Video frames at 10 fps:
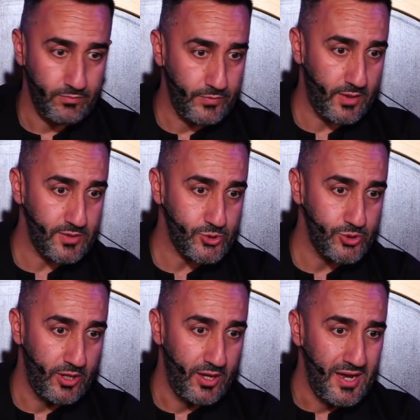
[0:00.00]
Yes.
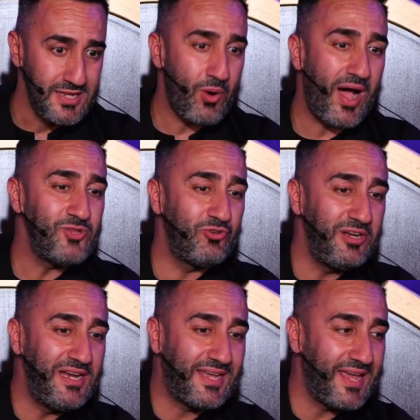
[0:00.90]
Now, I don't
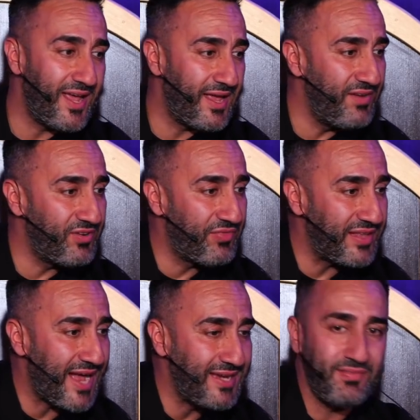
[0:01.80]
really care, even if
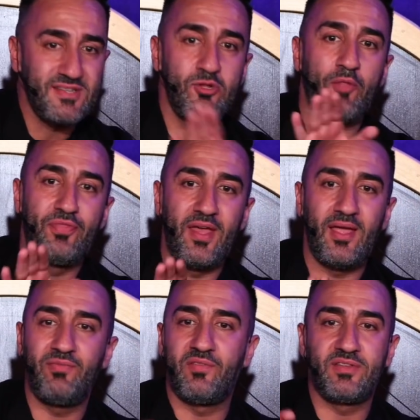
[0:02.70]
that hadith is not there,
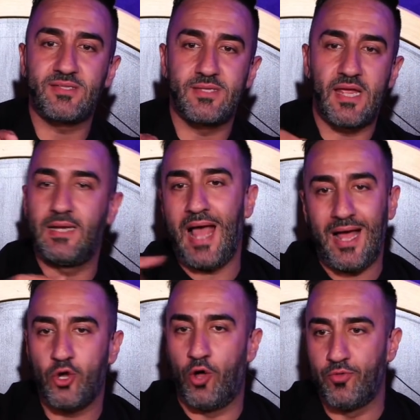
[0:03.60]
even if it doesn't say,
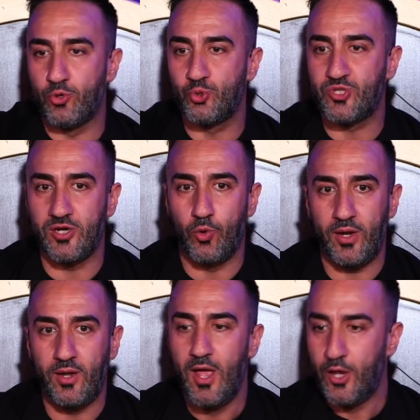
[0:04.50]
La'na on those who turn
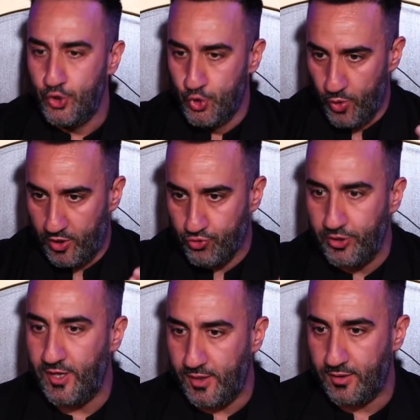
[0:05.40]
away. You
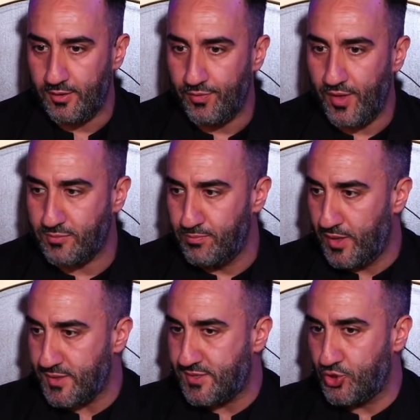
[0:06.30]
agree that
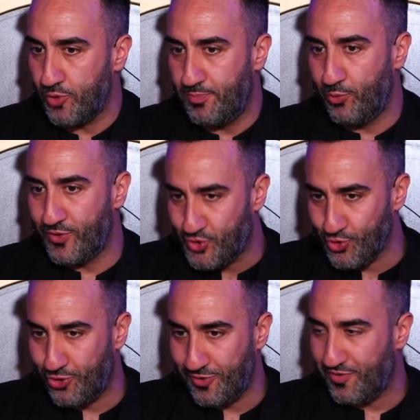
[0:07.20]
mercy should be
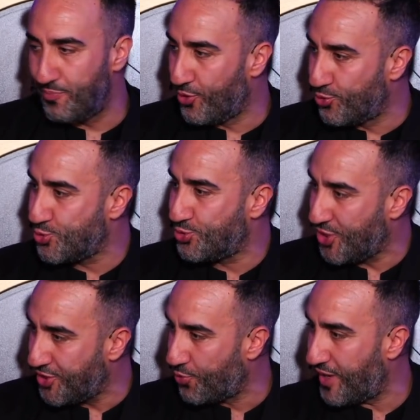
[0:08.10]
withdrawn from those who
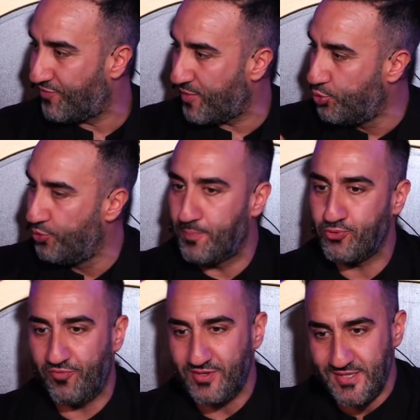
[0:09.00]
turn away from who the
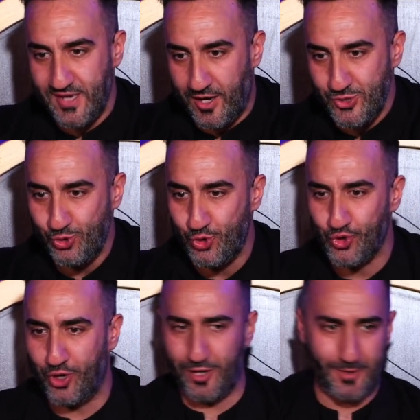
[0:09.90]
Prophet has asked you to
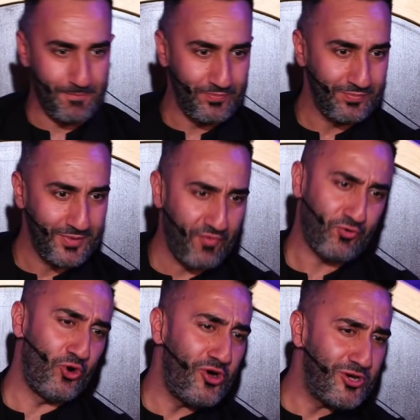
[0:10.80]
join? Of
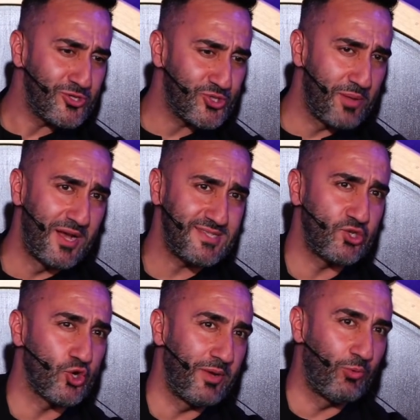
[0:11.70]
course, the
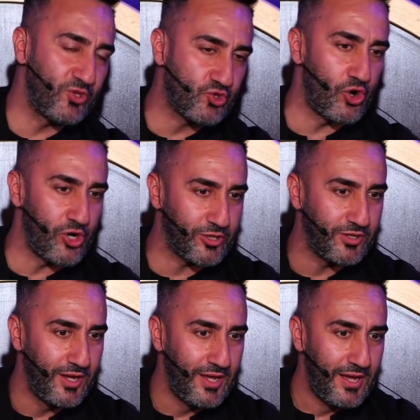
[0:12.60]
mercy should be
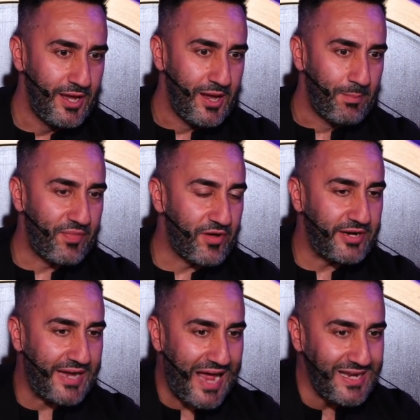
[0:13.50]
withdrawn. But the
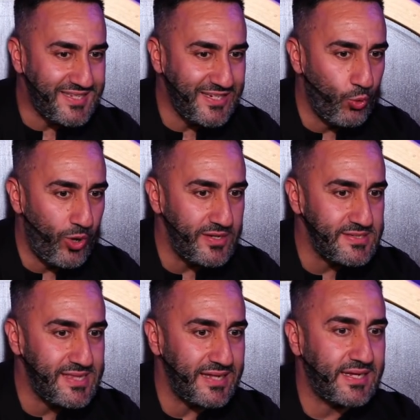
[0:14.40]
reality
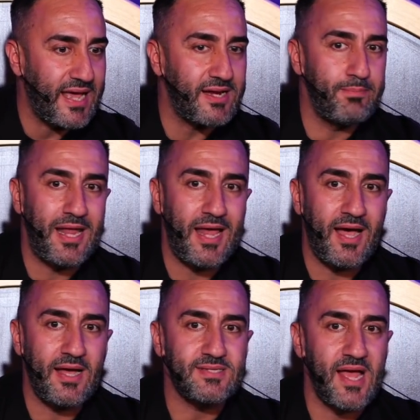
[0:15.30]
was that
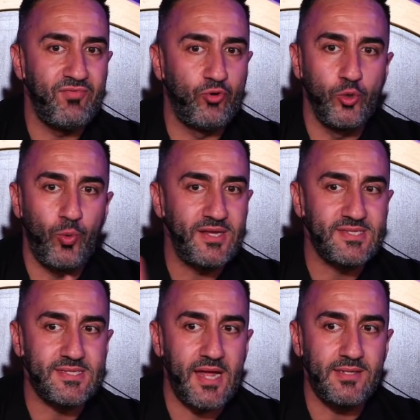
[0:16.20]
Karbala, as I've
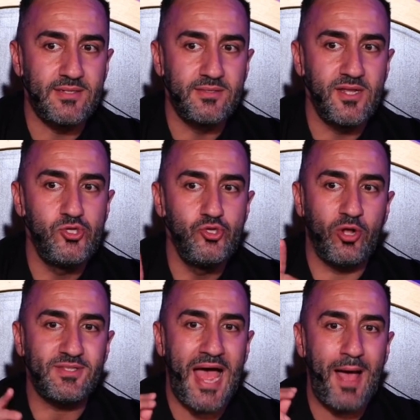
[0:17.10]
always said, did
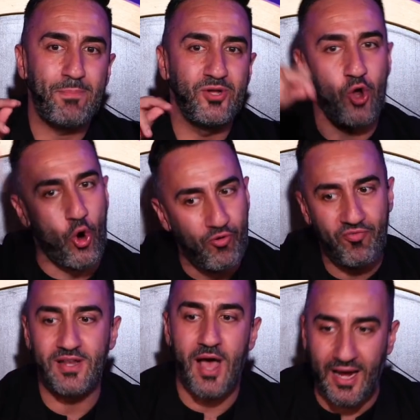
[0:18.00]
not happen
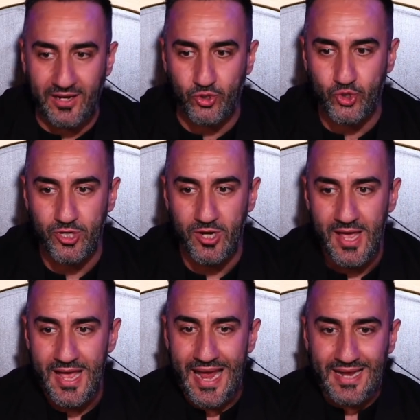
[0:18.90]
overnight.
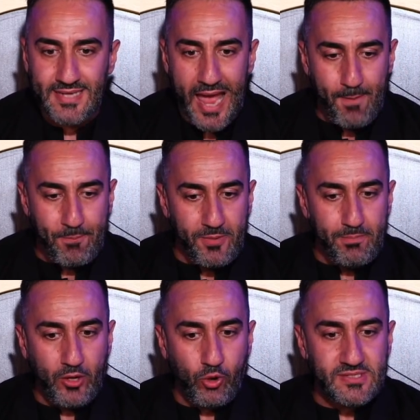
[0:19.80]
It
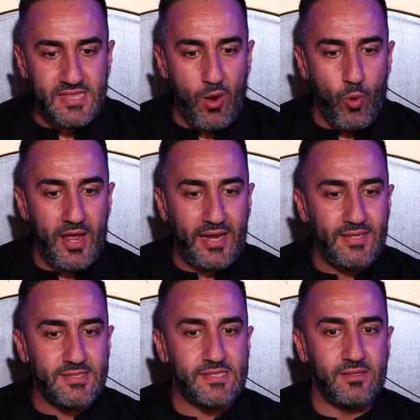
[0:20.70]
happened because there were
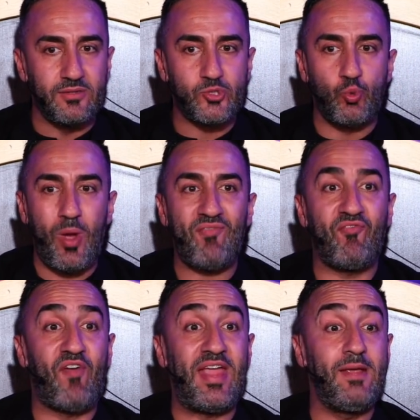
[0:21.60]
incidents where
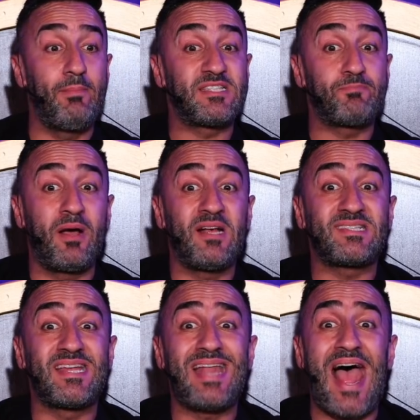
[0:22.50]
famous
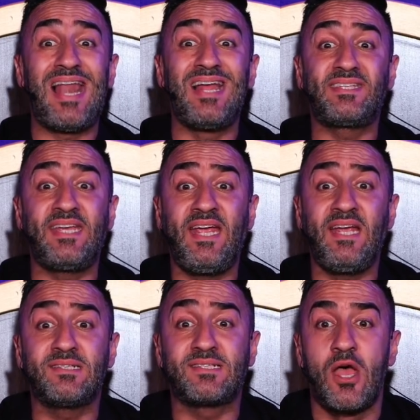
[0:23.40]

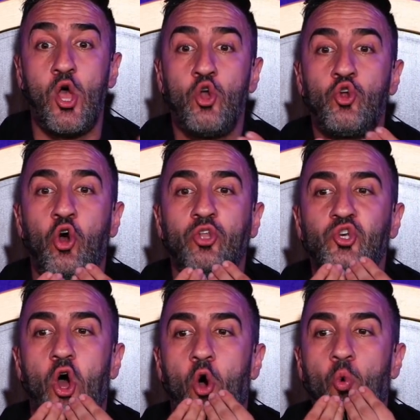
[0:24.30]
personalities got
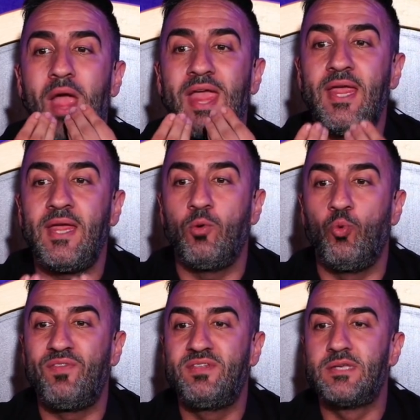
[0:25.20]
away
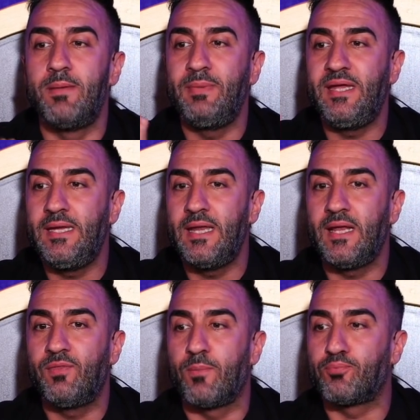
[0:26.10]
with
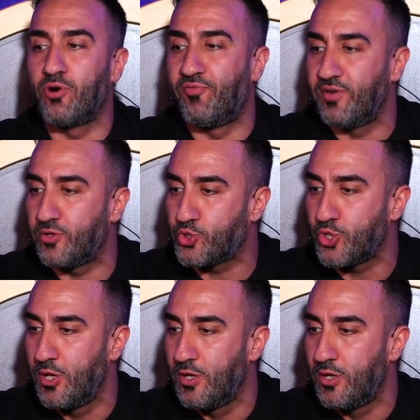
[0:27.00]
demeaning the Prophet.